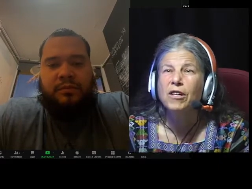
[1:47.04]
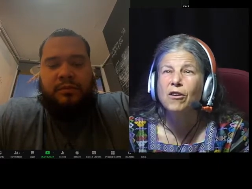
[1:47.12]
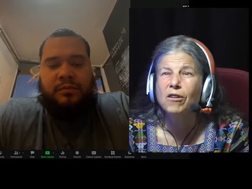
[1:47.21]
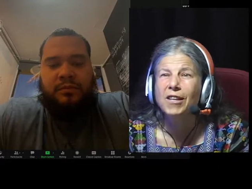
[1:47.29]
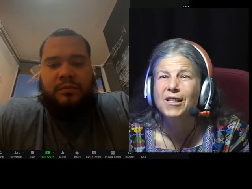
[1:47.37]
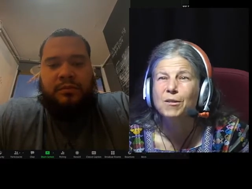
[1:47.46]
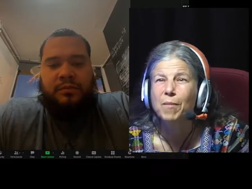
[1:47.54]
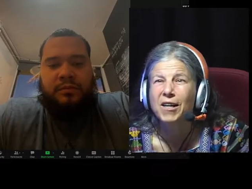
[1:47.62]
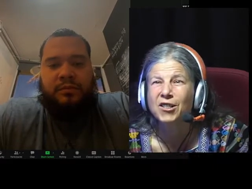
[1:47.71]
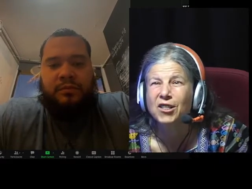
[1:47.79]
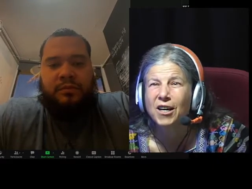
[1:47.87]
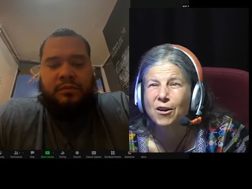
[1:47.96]
Speaker 1: nearly as
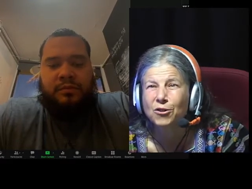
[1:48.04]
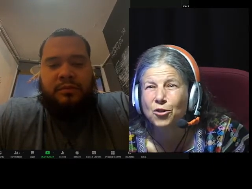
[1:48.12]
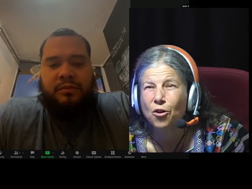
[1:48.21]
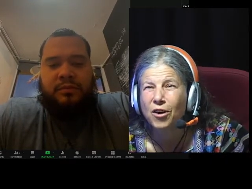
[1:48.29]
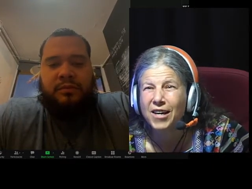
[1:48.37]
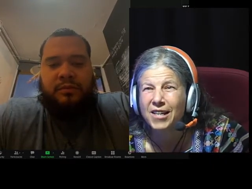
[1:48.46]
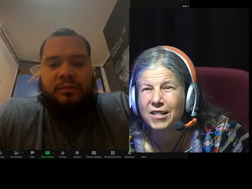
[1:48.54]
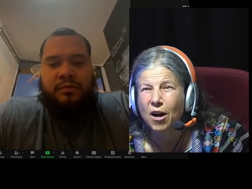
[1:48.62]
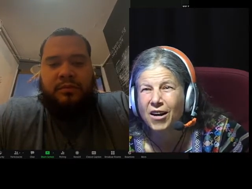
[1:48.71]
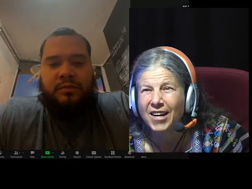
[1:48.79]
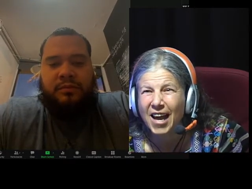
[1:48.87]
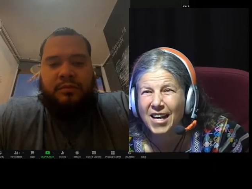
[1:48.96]
much territory as
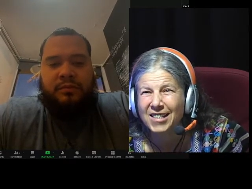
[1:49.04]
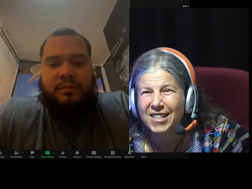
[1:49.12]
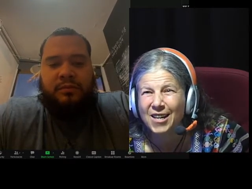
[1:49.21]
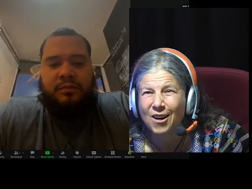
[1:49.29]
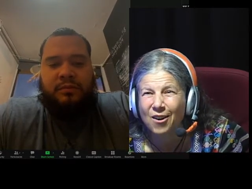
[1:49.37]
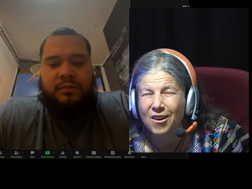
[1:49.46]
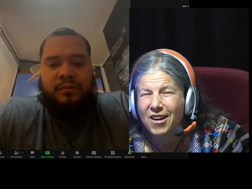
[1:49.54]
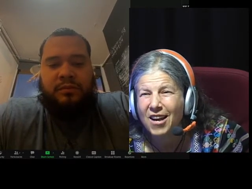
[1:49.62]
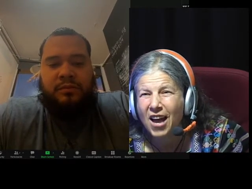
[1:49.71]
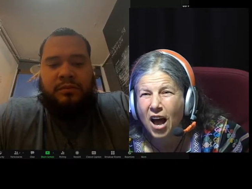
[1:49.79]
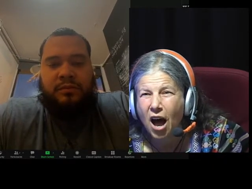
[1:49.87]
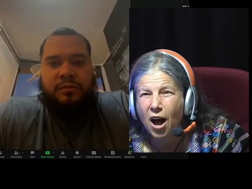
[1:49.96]
our guest here,
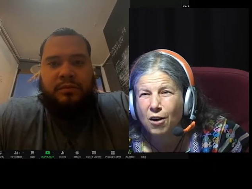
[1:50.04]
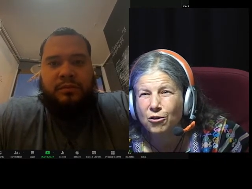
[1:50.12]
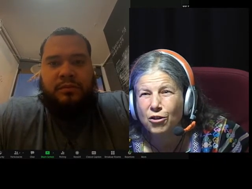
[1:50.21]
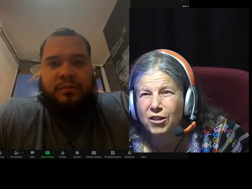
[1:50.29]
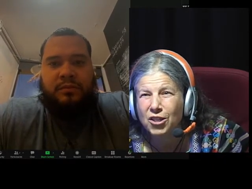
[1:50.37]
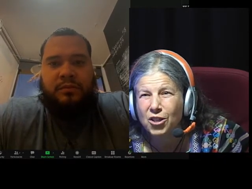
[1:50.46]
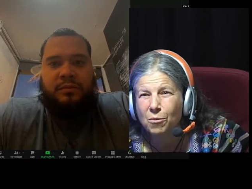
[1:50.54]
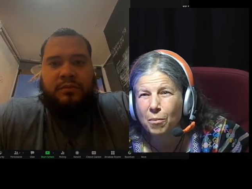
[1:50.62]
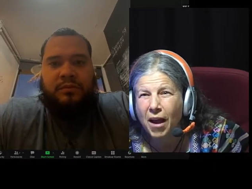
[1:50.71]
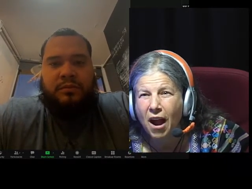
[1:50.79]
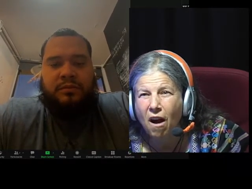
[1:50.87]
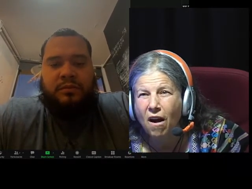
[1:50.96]
uh, Christian
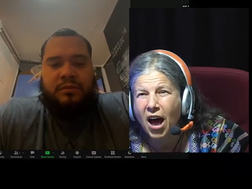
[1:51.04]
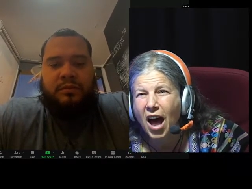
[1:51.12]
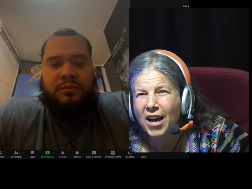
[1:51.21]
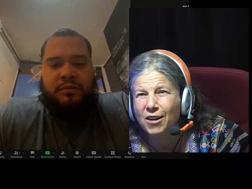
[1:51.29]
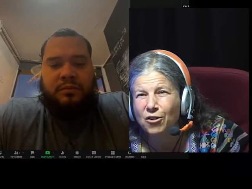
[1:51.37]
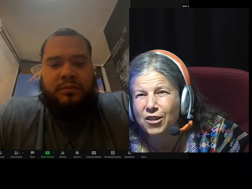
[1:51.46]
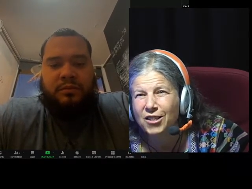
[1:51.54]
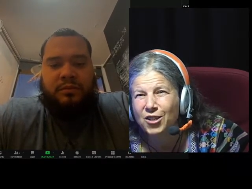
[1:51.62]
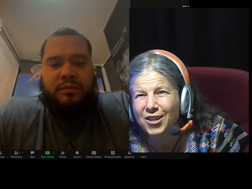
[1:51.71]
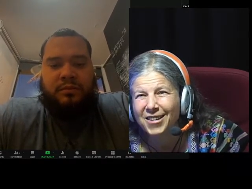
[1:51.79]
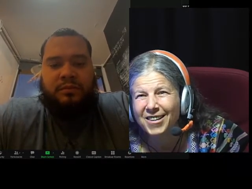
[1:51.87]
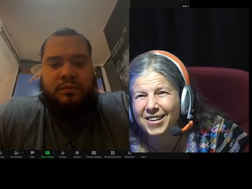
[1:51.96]
Parra. Hi,
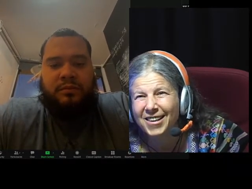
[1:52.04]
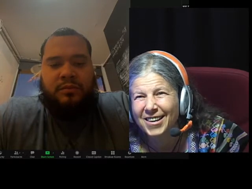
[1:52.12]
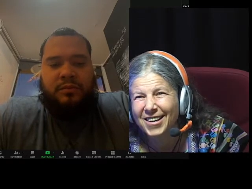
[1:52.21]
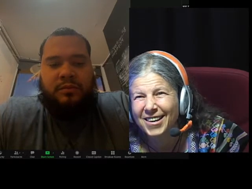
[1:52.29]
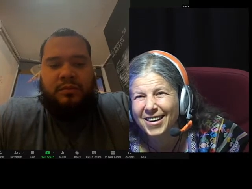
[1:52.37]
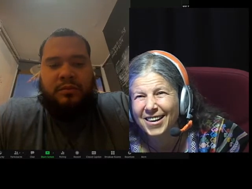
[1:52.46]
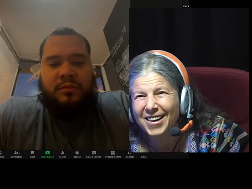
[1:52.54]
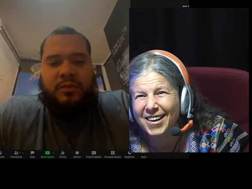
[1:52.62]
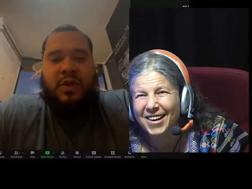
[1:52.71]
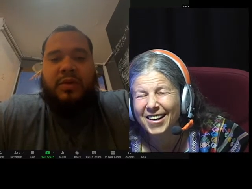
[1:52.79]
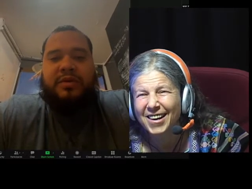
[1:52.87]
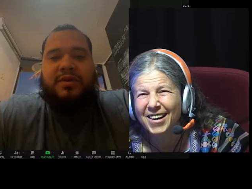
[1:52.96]
Christian.
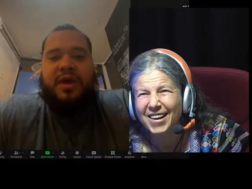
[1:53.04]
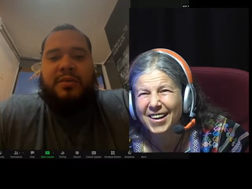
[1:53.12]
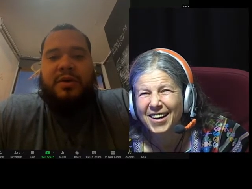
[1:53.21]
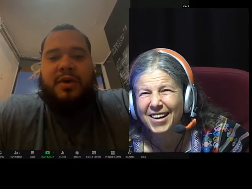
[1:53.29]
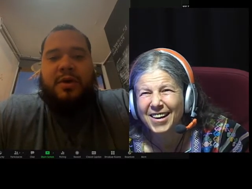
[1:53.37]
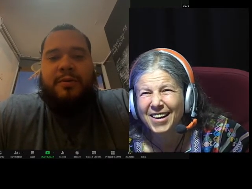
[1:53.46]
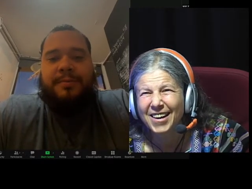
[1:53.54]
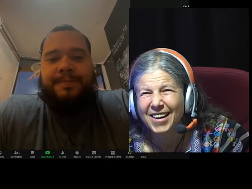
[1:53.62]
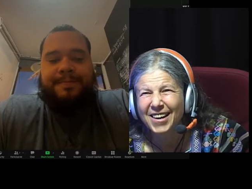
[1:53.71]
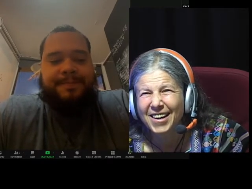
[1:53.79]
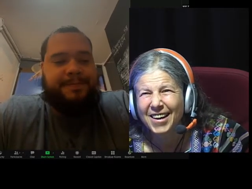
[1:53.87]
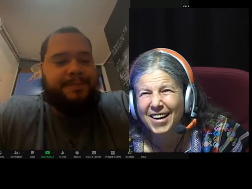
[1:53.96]
Speaker 2: What's up, y'all?
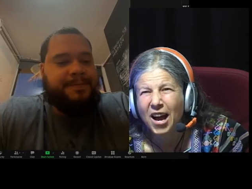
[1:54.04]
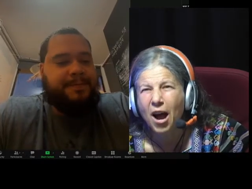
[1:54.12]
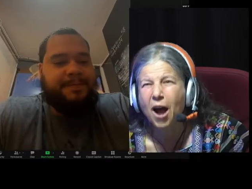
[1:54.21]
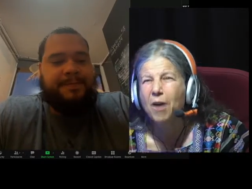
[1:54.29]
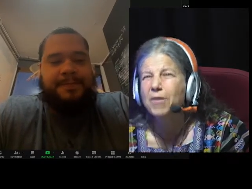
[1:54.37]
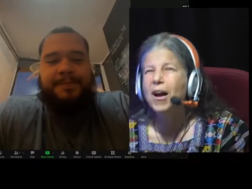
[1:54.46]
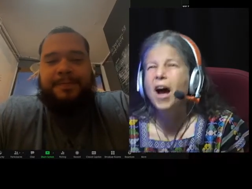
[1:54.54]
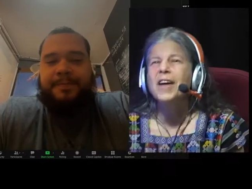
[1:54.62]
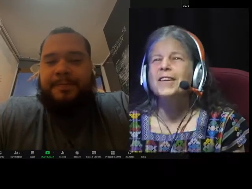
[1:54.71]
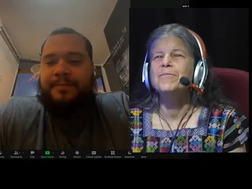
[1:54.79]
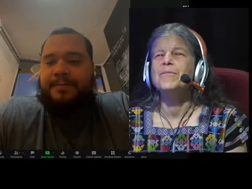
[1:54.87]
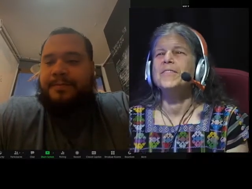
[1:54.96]
Speaker 1: I,
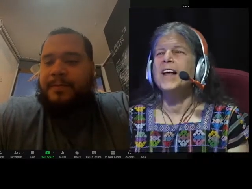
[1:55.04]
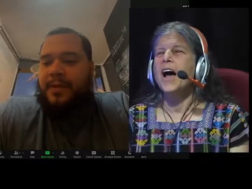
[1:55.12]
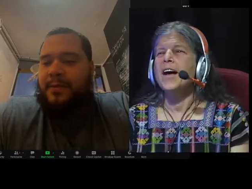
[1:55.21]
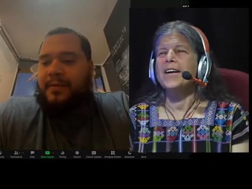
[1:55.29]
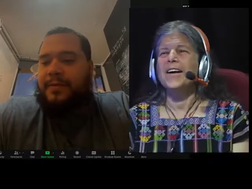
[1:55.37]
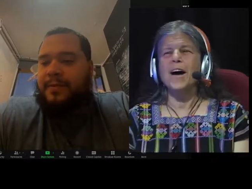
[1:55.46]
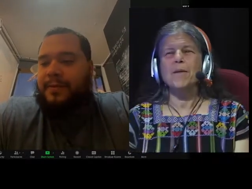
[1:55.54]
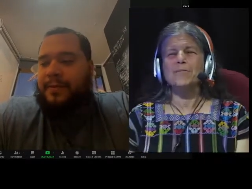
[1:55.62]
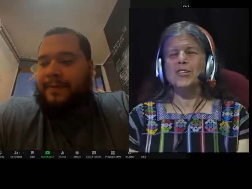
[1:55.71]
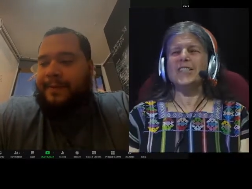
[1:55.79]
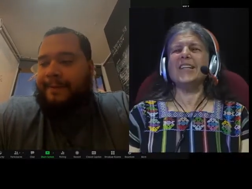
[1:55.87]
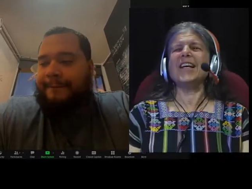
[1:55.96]
I, I, I'm
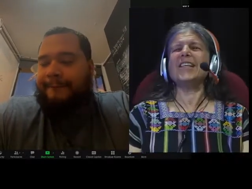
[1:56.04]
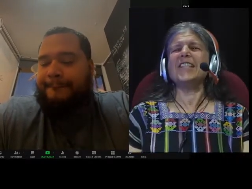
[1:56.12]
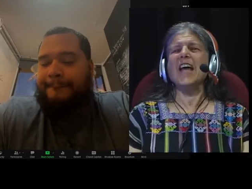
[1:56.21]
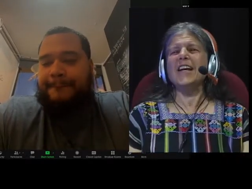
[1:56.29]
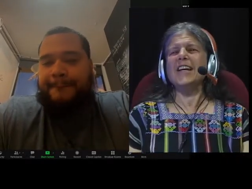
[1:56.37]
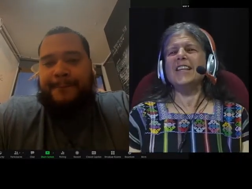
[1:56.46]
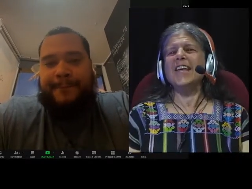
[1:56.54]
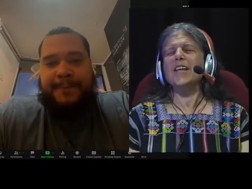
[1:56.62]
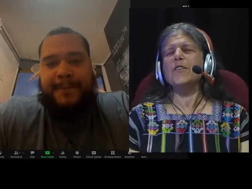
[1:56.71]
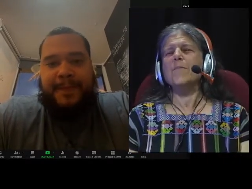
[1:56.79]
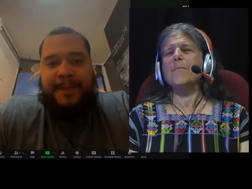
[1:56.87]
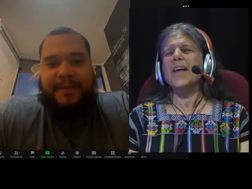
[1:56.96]
just excited that
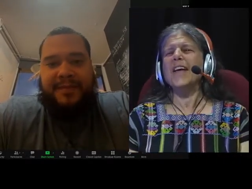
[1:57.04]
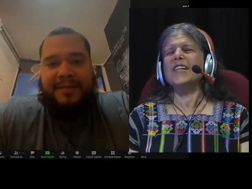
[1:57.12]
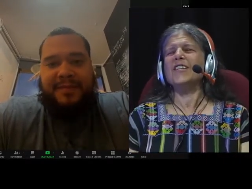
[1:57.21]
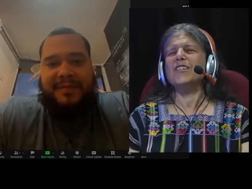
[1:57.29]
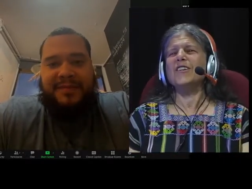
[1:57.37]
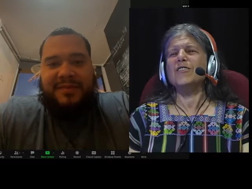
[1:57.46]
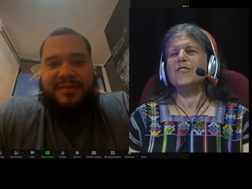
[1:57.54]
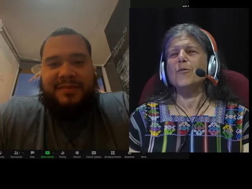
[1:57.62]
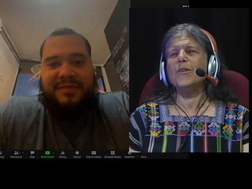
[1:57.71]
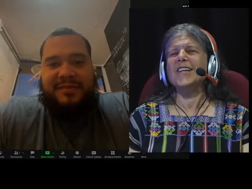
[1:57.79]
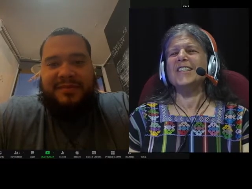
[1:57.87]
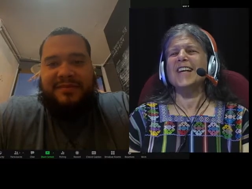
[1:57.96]
you managed to
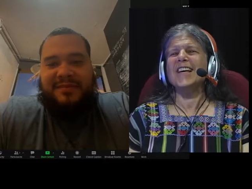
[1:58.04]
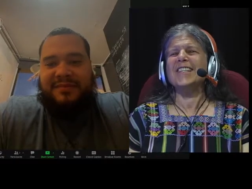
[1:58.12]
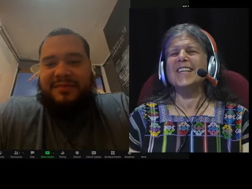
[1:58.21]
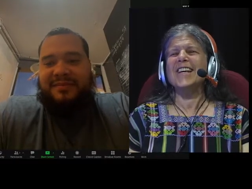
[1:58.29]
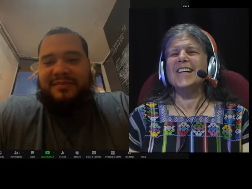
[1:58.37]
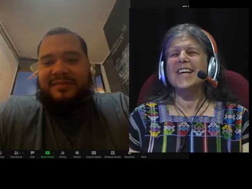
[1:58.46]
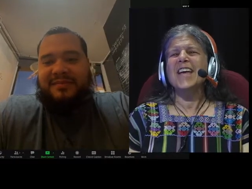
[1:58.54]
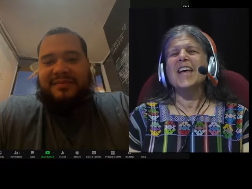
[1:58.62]
squeeze us in